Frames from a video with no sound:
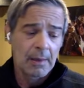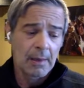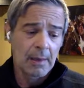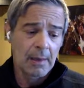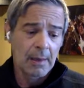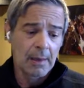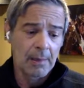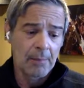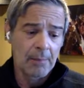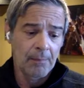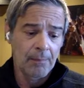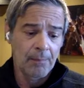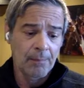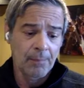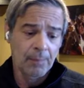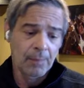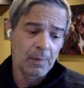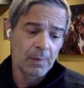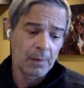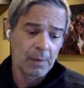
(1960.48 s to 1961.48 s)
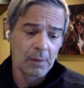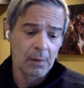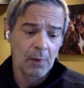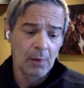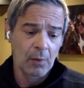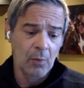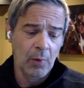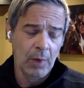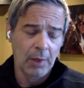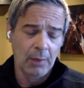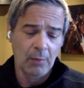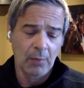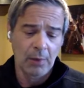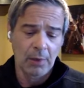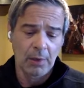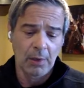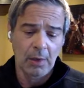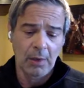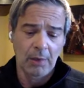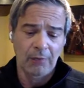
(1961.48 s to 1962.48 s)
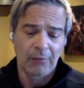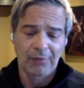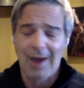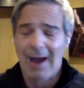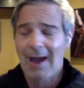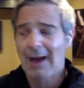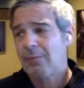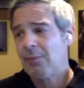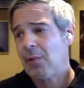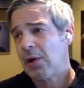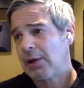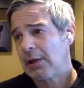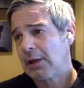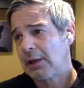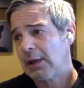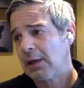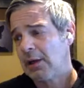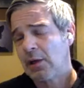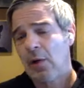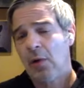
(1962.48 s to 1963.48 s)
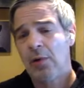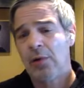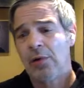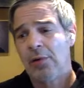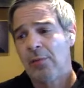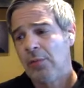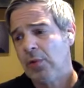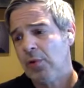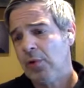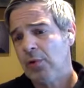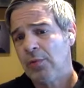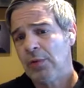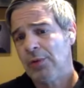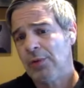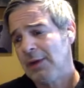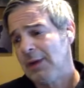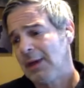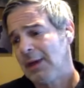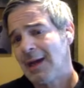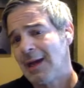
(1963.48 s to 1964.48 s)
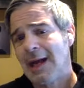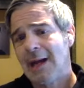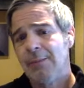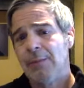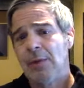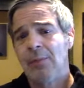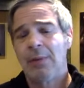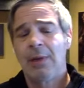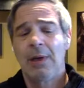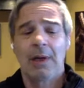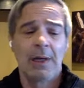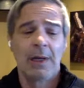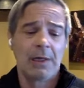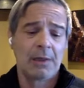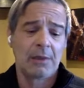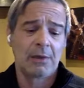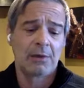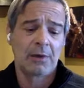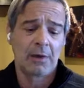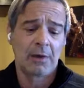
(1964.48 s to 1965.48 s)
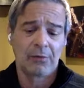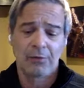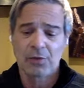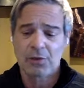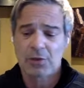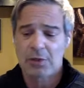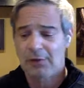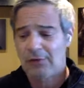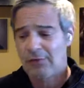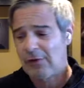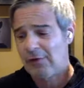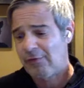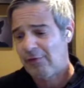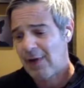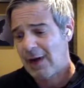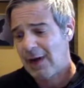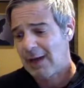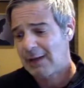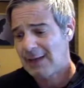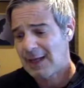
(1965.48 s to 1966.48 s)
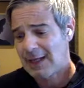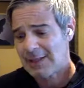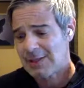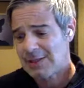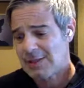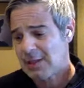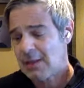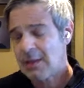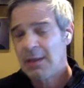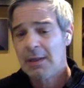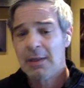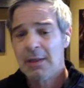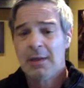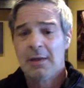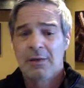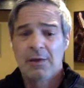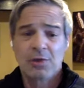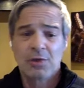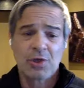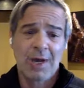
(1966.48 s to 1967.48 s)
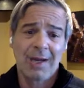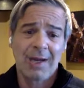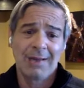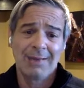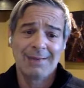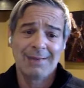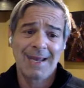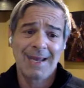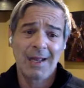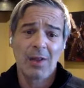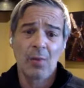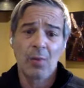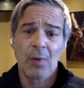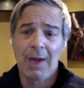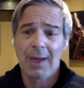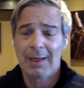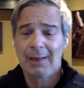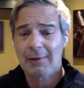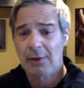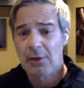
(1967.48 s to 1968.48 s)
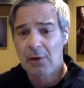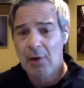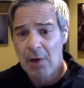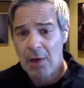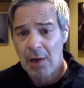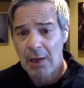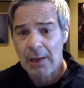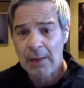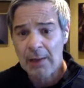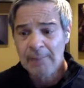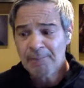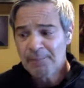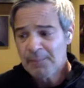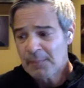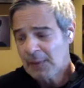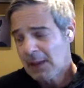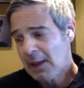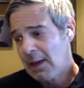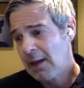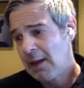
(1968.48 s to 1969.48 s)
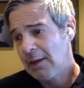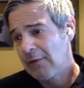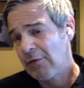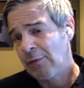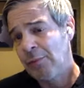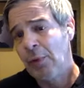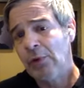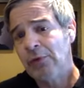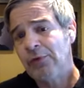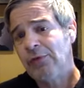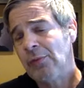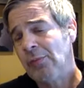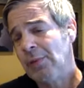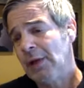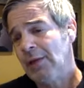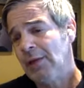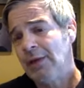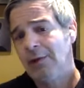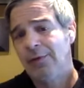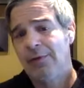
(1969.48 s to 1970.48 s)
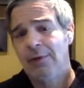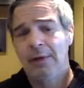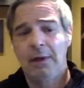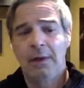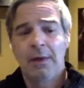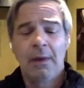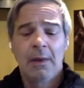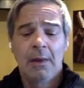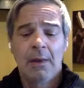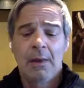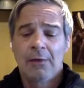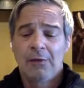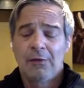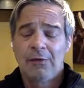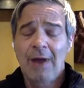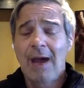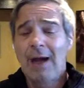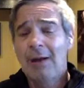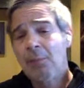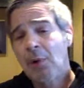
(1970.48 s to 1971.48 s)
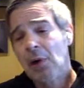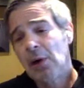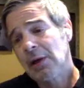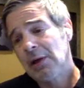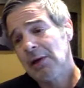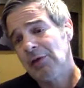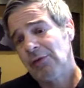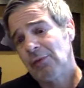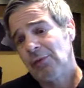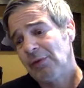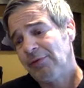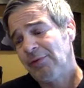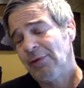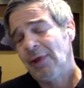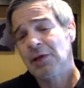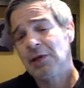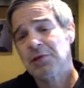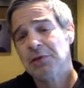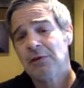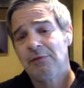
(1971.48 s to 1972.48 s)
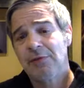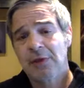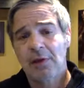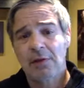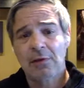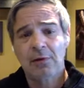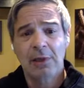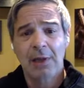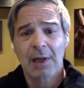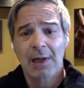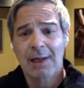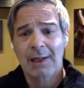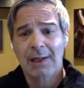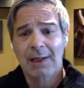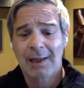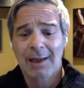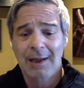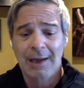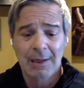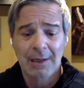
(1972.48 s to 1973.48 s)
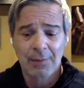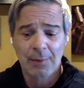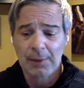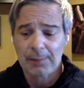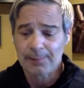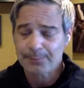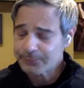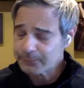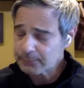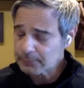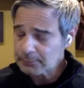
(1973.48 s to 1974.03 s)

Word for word: um, you know, when, when a stock market can go to the moon when the economy behind it doesn't justify it, that's the, the giant tail wagging the dog. Uh, it's supposed to be that the stock market is a reflection of the underlying economy.